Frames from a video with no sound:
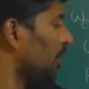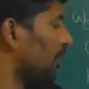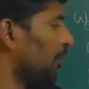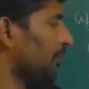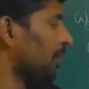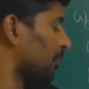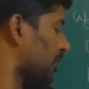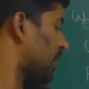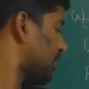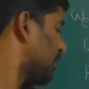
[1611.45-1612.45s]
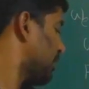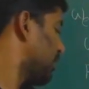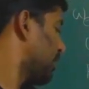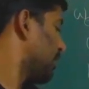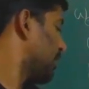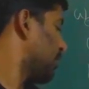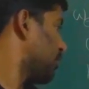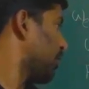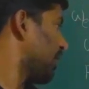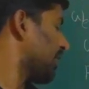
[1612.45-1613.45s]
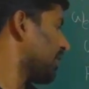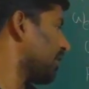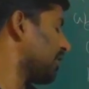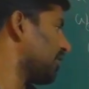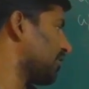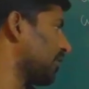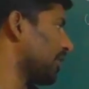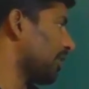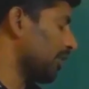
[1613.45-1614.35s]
If you subtract, you may get this one,